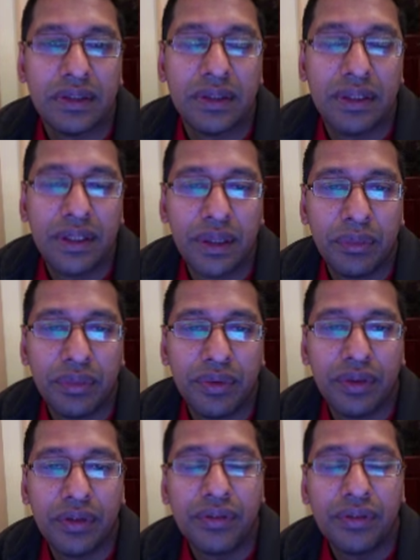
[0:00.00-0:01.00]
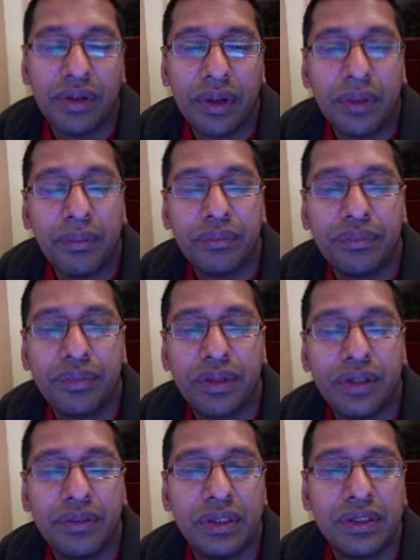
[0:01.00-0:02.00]
the number of
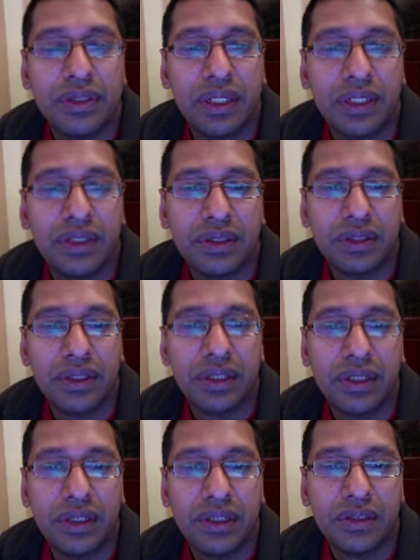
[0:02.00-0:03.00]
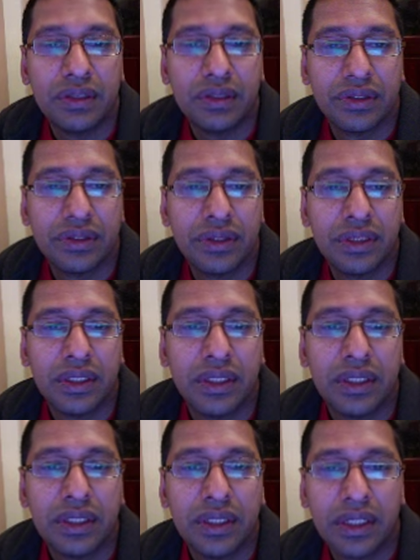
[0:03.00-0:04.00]
previous dates you can go to.
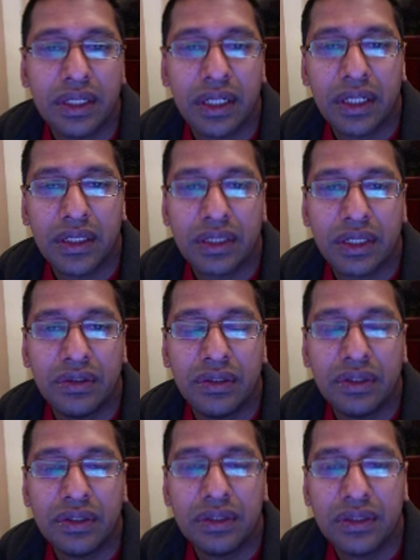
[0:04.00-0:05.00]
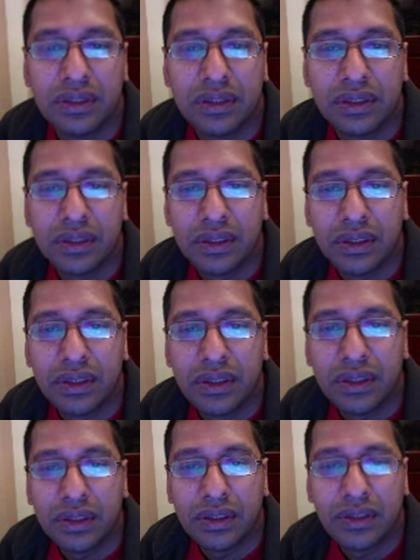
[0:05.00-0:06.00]
Cache levels,
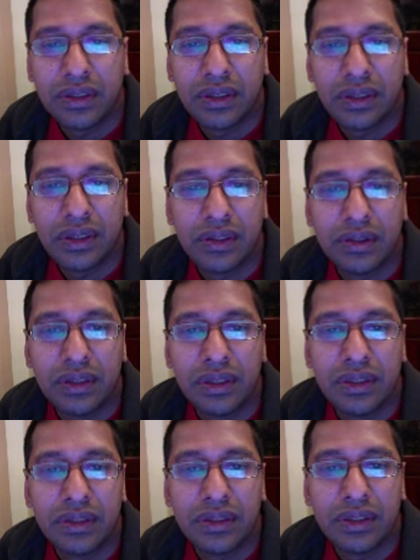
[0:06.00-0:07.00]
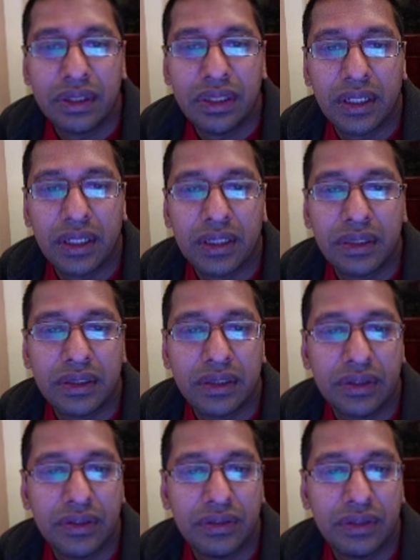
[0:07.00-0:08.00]
you can increase the cache
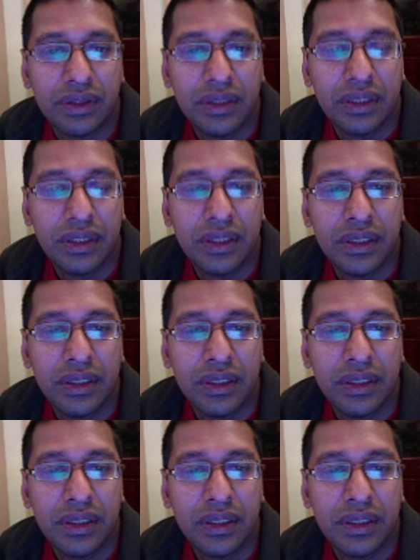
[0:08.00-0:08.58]
if you need,